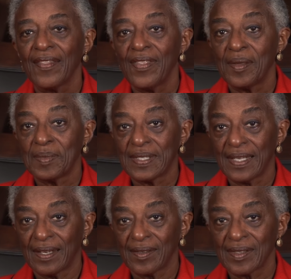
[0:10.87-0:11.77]

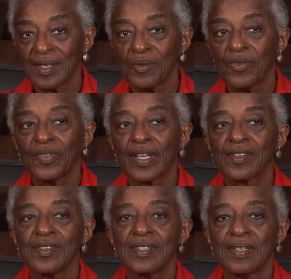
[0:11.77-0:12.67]
themselves, see
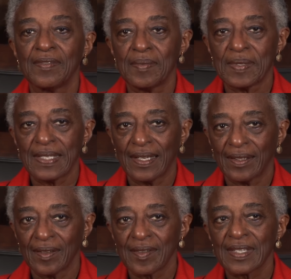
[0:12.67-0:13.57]
reflections of
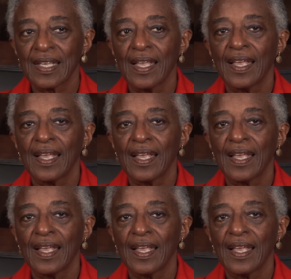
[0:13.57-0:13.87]
themselves.